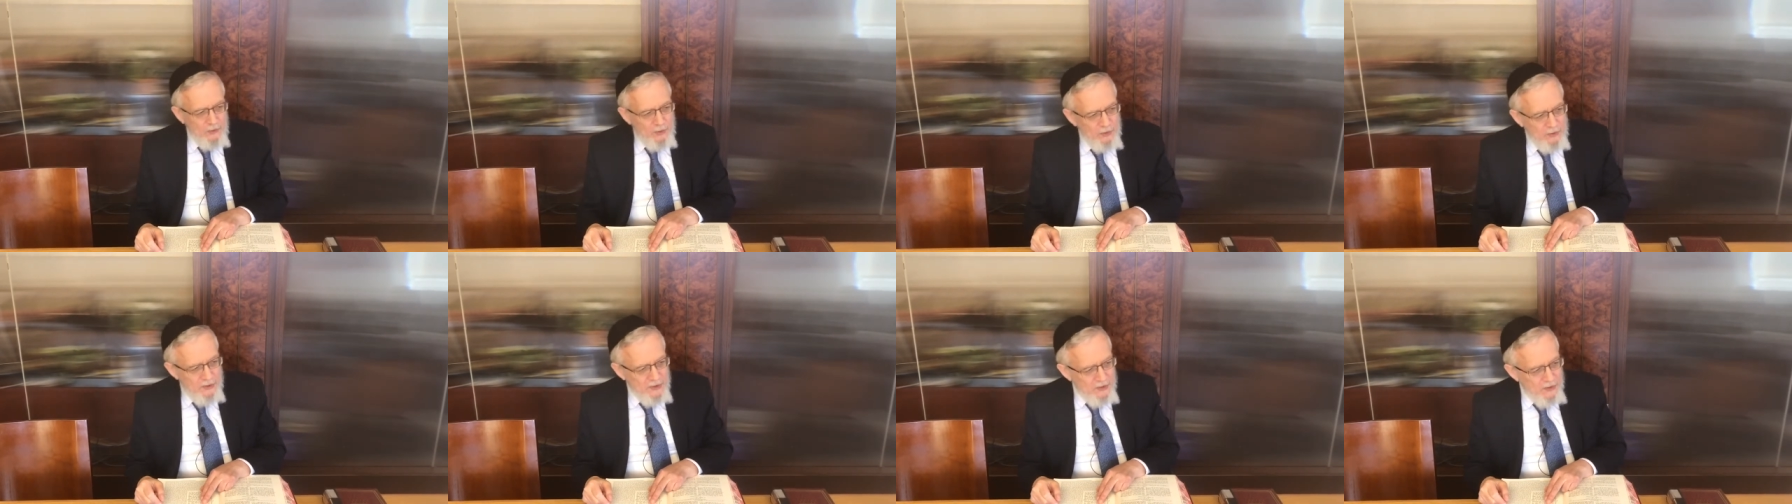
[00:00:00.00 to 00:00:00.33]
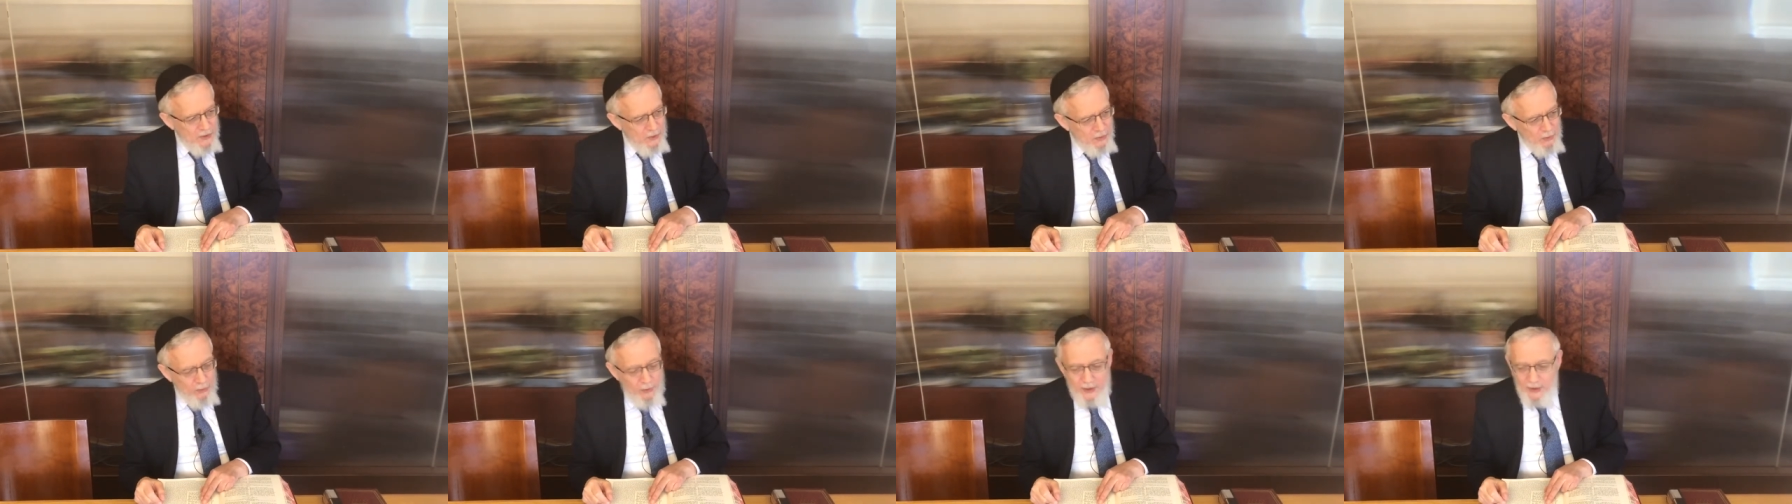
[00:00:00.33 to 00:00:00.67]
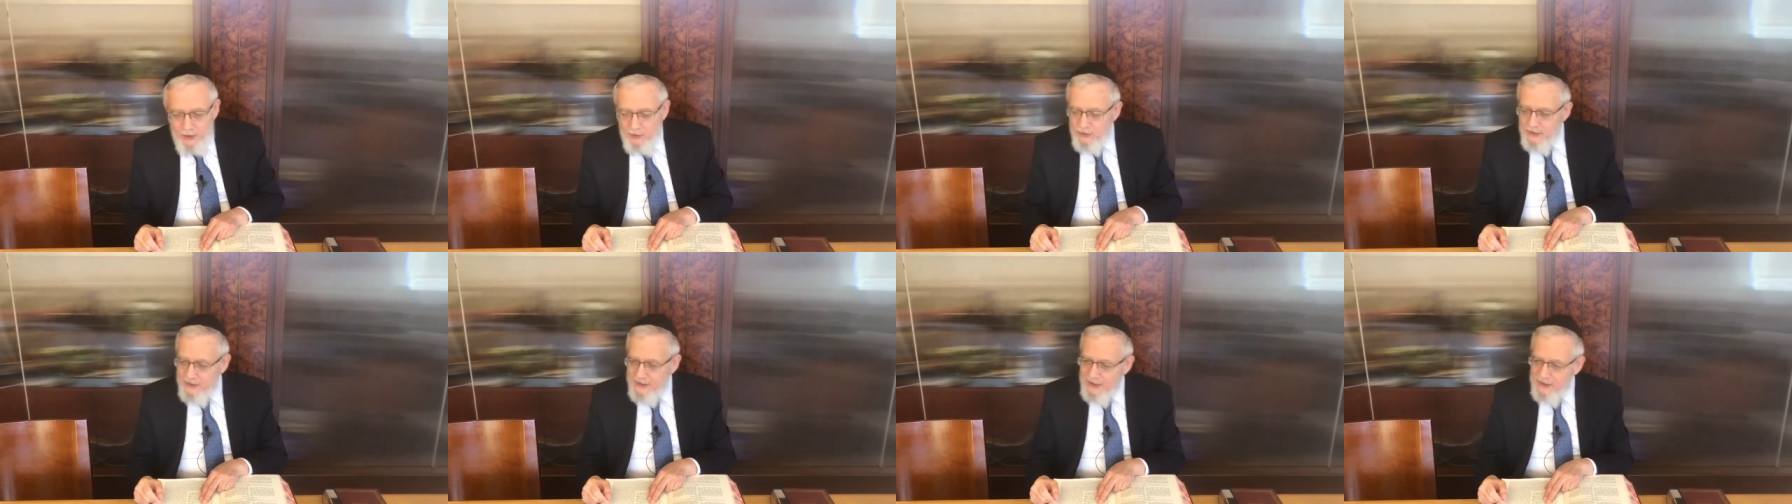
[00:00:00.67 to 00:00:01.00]

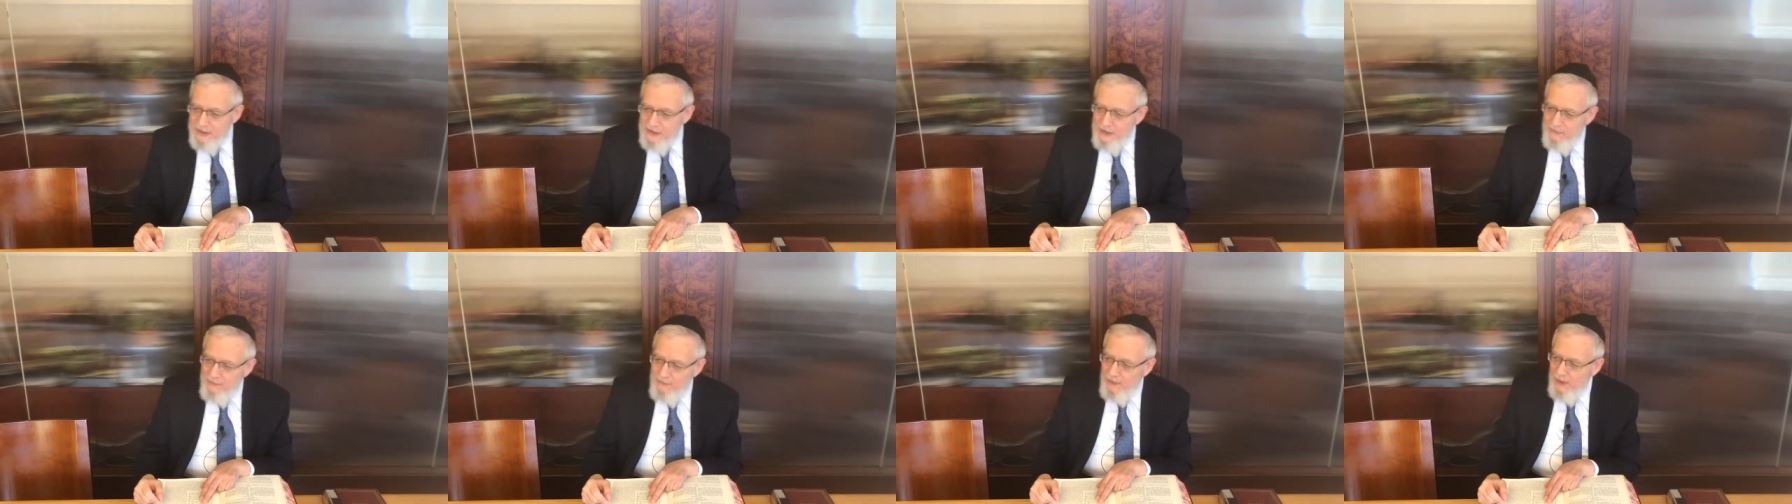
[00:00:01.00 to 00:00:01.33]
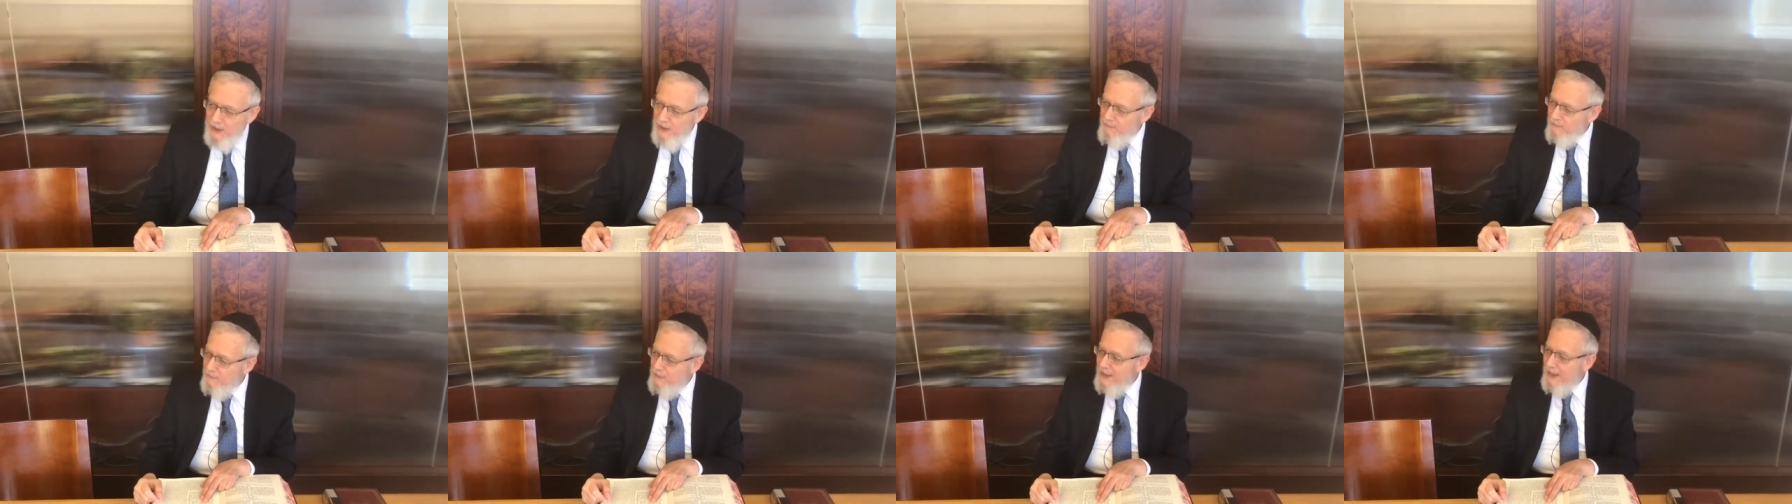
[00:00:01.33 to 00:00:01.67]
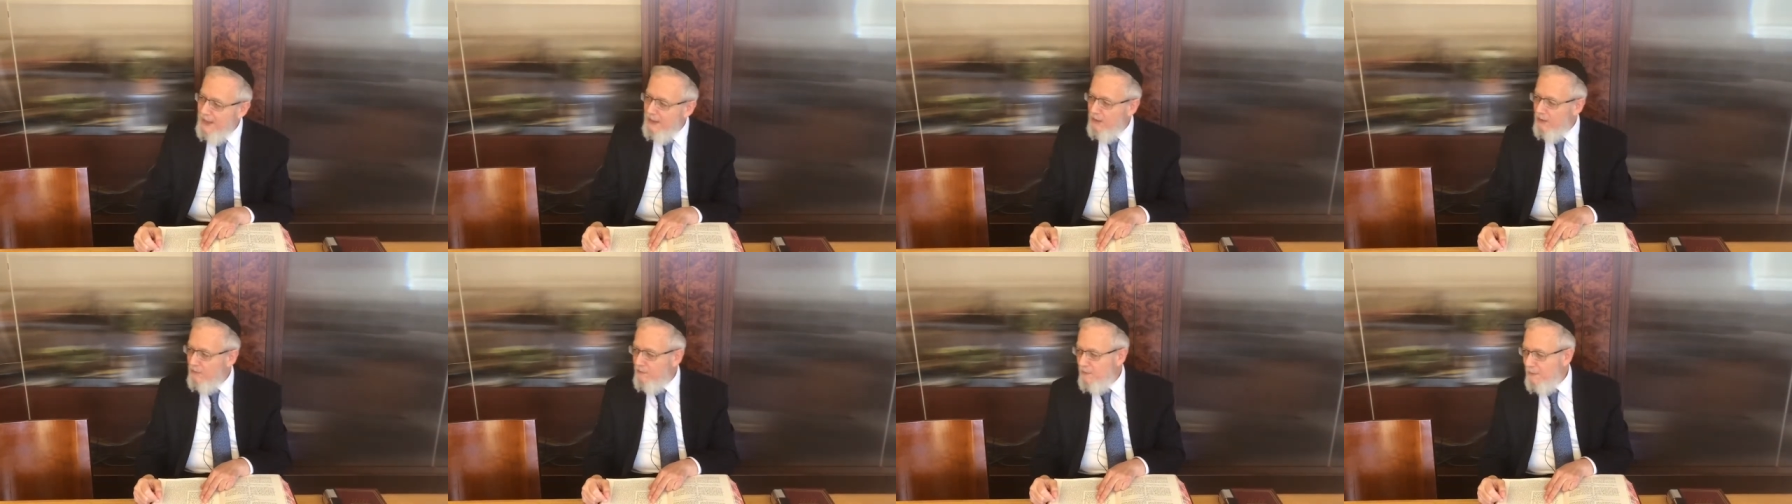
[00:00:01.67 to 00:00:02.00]
365
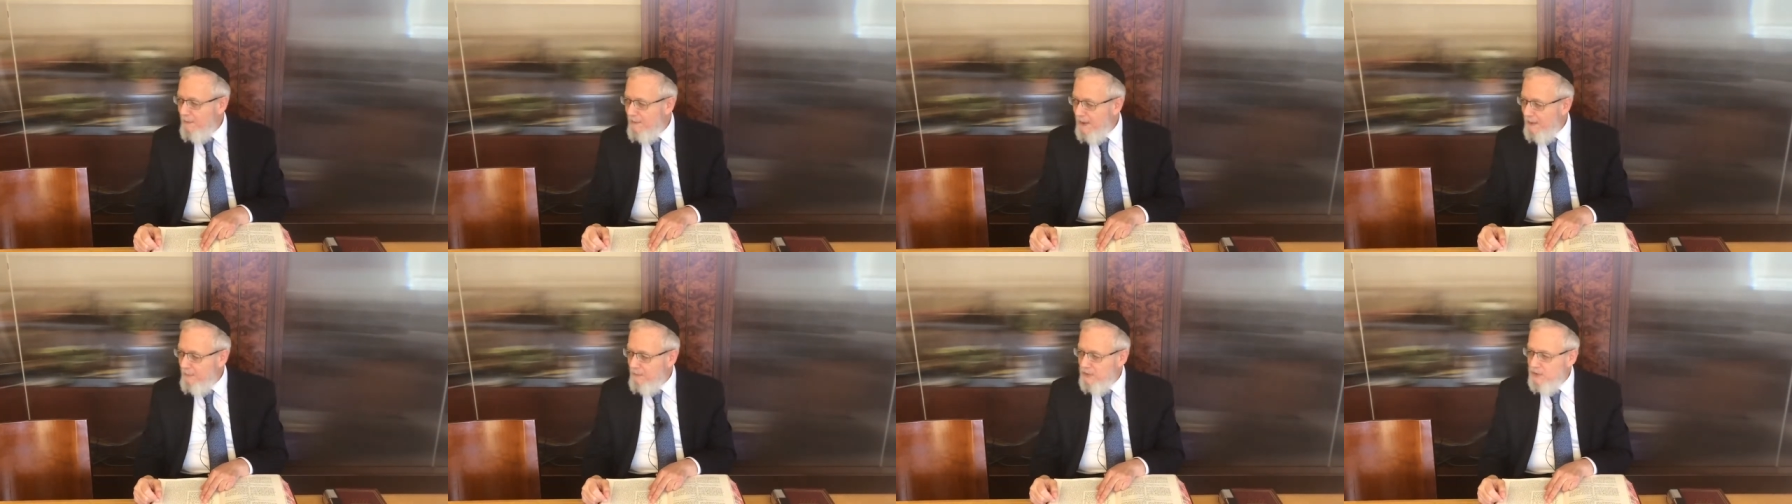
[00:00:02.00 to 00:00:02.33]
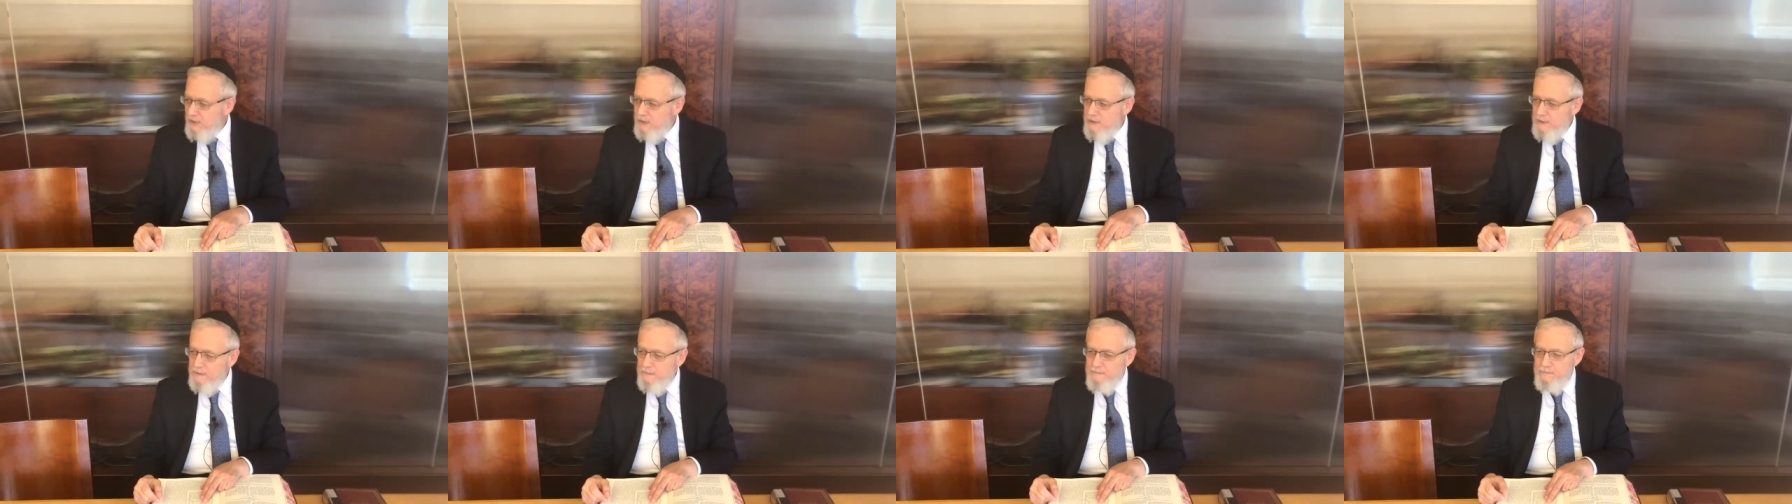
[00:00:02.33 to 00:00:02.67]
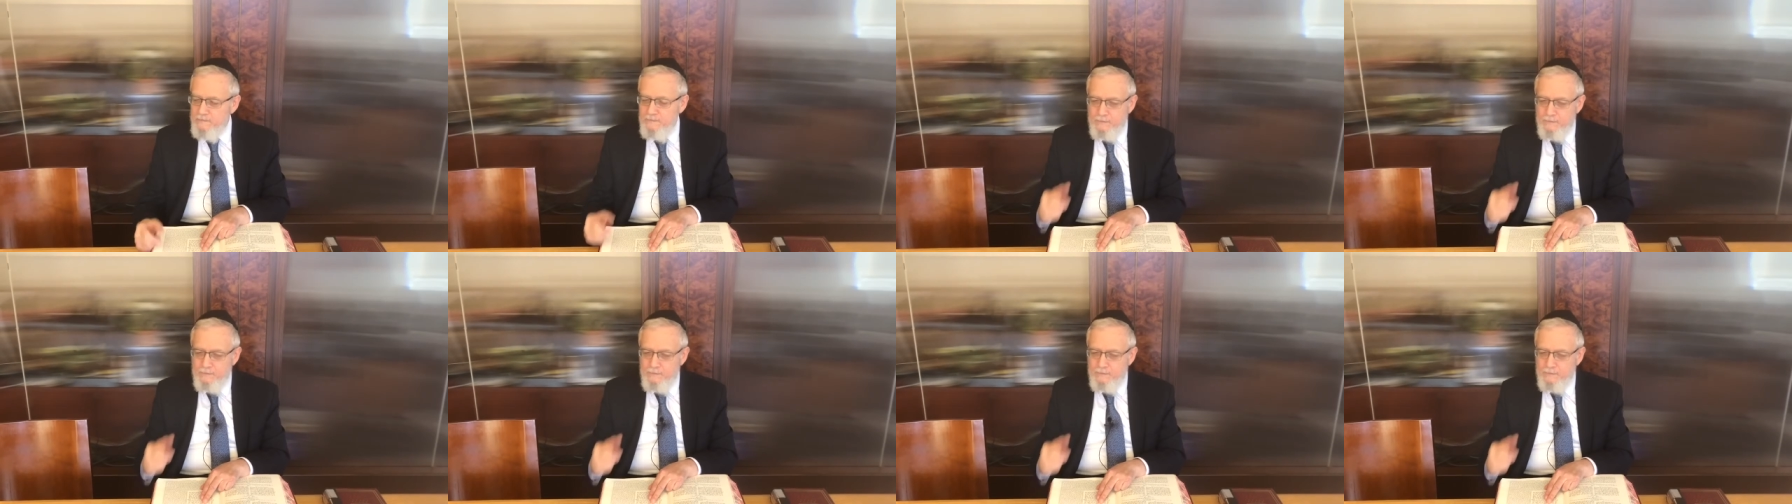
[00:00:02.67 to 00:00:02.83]
negative commandments.